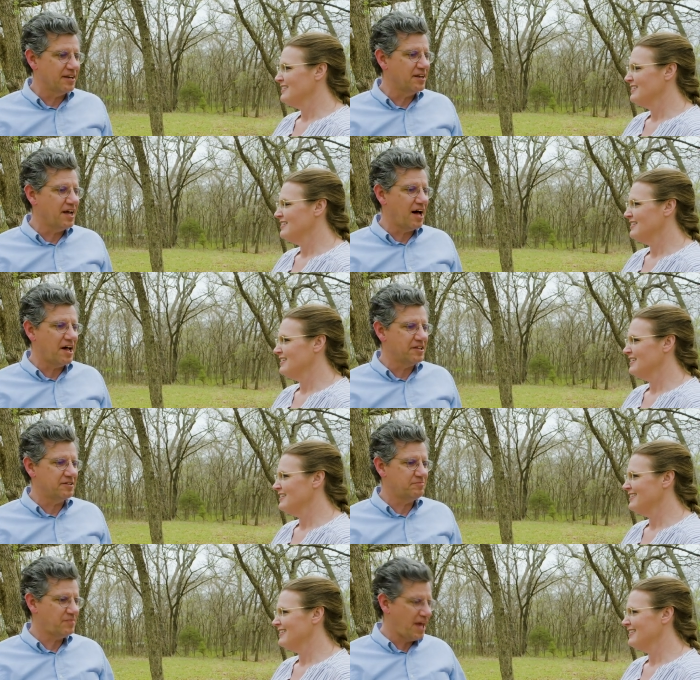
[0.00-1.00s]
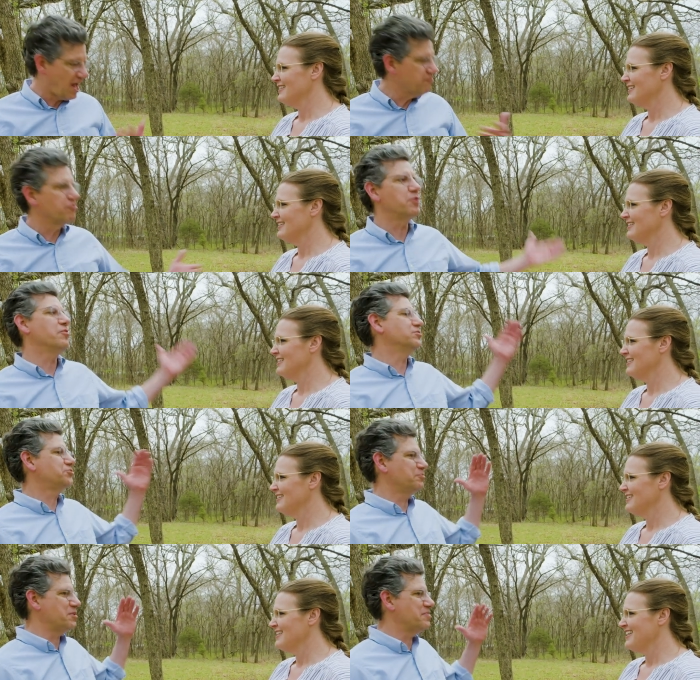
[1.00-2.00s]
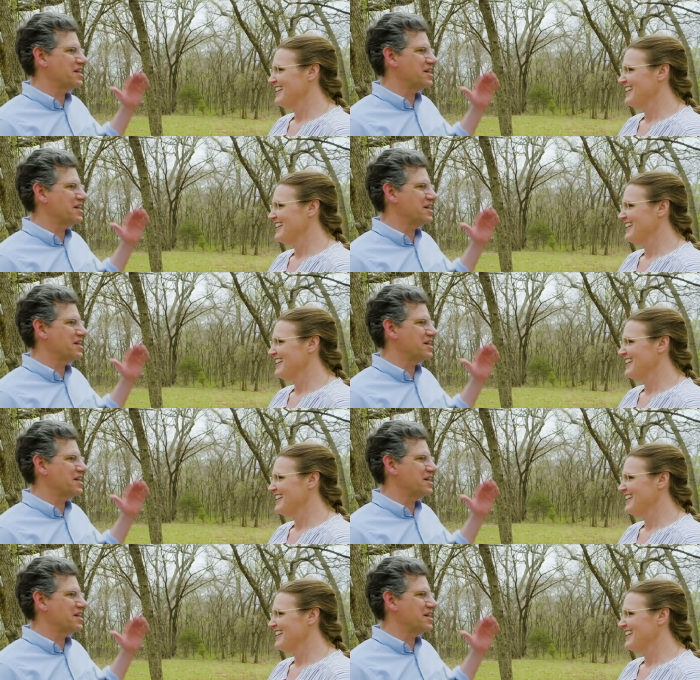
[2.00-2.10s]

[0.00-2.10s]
Speaker 1: and uh, everyone should be